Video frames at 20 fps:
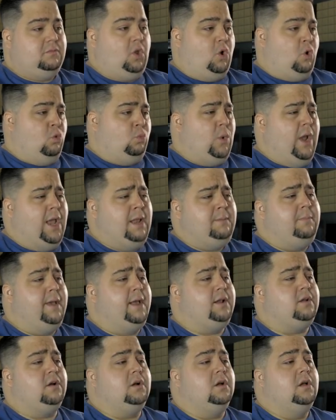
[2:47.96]
ran
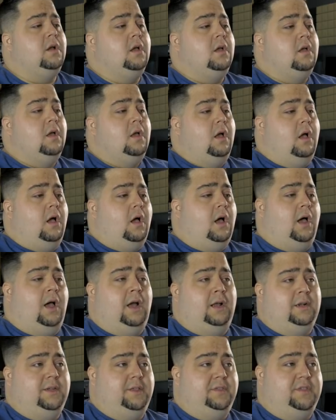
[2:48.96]
better
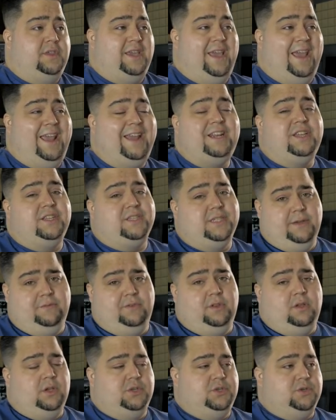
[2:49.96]
on the
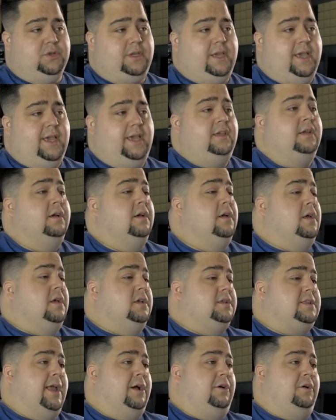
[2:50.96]
8700K.
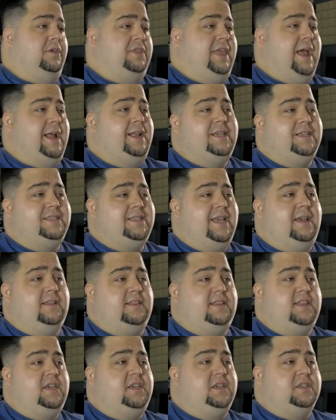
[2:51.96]
Now, that is
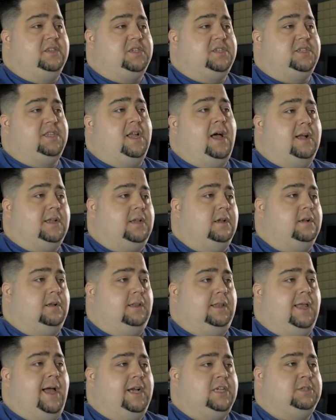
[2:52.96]
at the stock
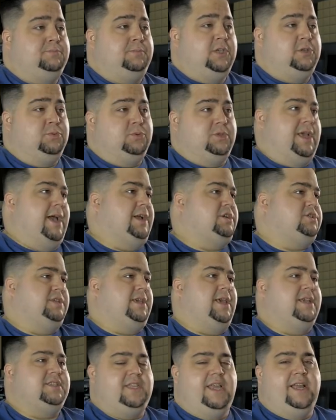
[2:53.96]
clock speed, which actually
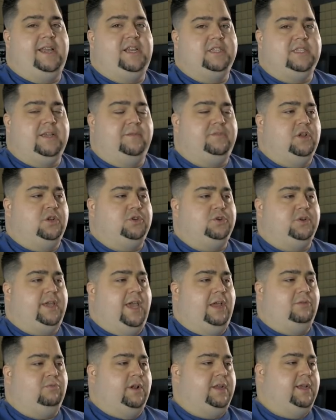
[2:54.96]
has the
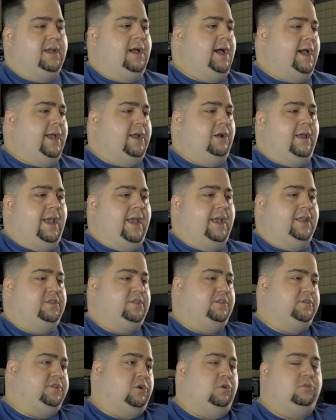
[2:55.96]
8700K running higher, and
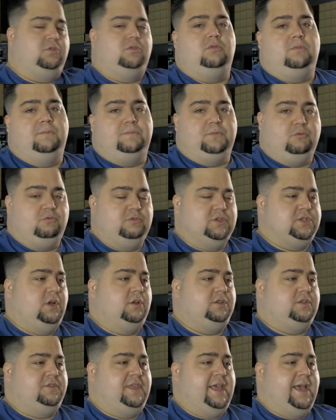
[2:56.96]
the total
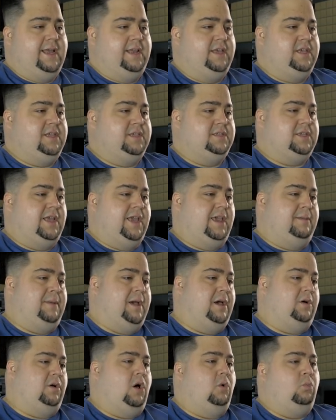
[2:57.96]
result of that is
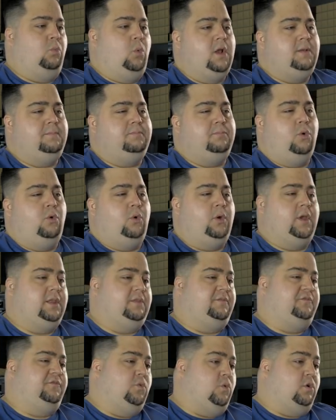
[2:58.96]
about a
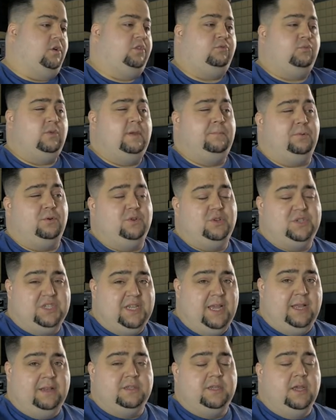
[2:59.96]

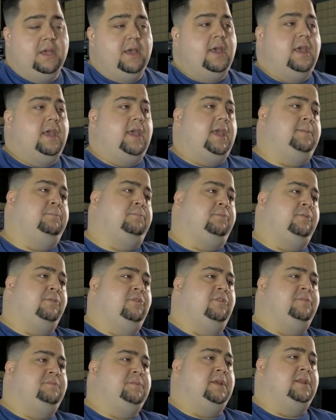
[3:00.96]
1.43%
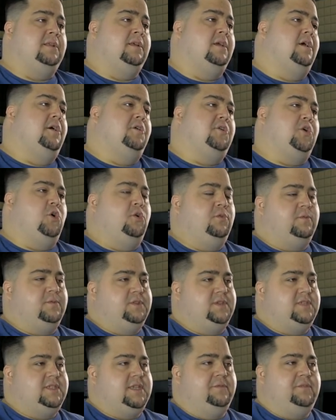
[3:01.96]
improvement over
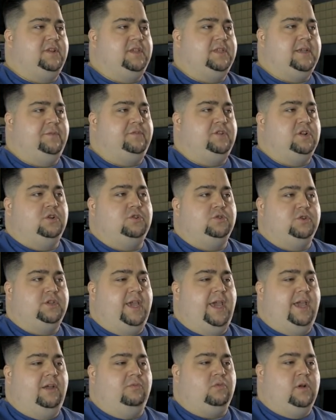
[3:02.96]
the
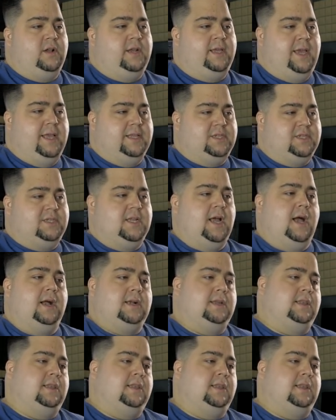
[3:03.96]
7700K running at stock